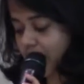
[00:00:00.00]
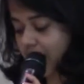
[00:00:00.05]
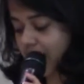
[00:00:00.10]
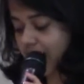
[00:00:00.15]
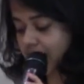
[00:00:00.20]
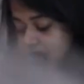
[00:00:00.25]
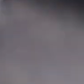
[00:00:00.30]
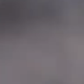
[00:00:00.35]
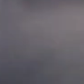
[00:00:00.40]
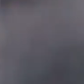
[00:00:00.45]

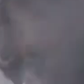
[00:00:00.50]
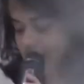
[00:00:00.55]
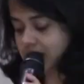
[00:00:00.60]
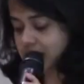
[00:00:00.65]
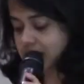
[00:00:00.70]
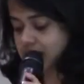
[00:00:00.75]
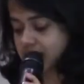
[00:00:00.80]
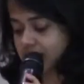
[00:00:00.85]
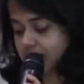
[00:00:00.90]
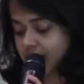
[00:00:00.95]
I
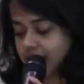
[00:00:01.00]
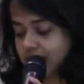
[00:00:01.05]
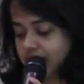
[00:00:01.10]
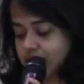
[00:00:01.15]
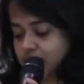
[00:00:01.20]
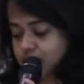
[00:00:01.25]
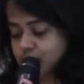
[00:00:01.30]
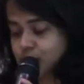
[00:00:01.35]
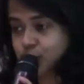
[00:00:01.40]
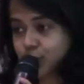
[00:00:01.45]
request that
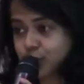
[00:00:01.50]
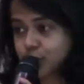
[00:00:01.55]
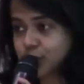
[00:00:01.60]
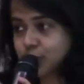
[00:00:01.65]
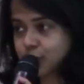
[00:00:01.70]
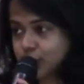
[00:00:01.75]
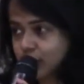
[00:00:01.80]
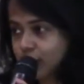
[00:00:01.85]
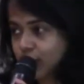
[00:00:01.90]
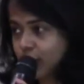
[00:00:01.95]
you
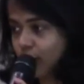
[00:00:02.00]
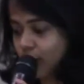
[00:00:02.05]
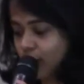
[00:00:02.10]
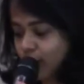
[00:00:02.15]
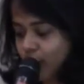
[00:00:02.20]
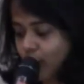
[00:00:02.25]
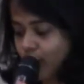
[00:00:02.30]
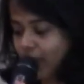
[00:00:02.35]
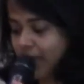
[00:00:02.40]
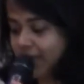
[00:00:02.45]
switch your
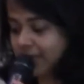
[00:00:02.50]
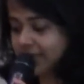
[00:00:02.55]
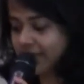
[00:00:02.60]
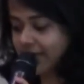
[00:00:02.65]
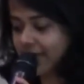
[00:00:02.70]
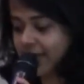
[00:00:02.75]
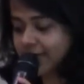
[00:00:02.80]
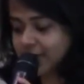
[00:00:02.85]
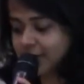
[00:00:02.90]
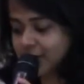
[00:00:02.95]
mobile
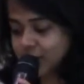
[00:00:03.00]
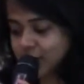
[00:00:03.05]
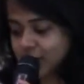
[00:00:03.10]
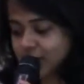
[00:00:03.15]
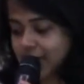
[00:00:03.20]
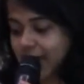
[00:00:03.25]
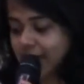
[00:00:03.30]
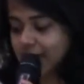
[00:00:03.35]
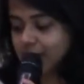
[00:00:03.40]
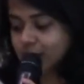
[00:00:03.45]
devices to
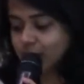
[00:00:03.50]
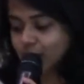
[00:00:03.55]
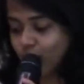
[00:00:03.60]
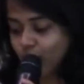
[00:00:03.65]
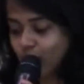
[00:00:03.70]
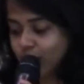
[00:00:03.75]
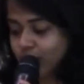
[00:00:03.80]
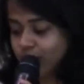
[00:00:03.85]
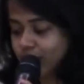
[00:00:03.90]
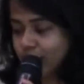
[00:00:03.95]
silent
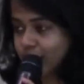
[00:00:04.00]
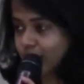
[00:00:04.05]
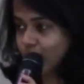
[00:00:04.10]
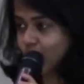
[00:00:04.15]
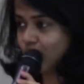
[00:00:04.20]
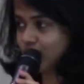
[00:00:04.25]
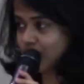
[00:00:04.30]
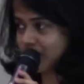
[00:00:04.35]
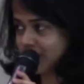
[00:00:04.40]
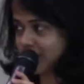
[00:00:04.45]
mode before
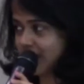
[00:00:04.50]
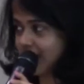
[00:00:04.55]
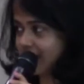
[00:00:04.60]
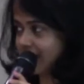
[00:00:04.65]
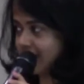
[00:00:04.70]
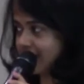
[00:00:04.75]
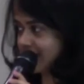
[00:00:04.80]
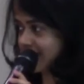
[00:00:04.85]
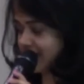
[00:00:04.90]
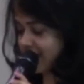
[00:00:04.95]
we
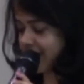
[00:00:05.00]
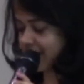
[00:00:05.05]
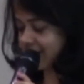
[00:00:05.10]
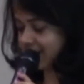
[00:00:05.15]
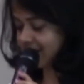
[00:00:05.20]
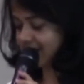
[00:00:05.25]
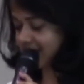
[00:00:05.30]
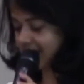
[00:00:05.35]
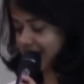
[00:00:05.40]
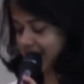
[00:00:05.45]
start this
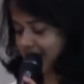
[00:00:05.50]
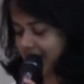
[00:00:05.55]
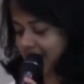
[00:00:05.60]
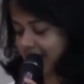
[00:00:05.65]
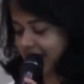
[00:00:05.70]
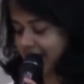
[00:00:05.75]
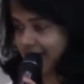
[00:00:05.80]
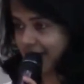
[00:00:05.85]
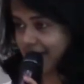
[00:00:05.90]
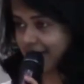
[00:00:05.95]
event?
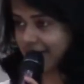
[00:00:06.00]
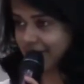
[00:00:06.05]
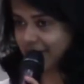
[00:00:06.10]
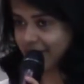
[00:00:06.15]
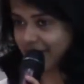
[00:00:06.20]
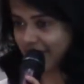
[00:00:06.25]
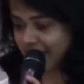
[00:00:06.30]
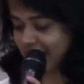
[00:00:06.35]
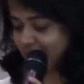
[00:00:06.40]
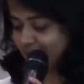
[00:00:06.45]

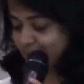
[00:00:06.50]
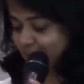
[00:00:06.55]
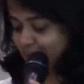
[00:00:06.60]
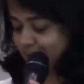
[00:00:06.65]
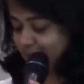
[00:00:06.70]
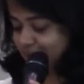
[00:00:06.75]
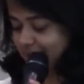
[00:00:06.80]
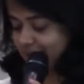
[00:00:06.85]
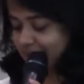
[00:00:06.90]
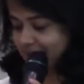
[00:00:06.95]
Thank you.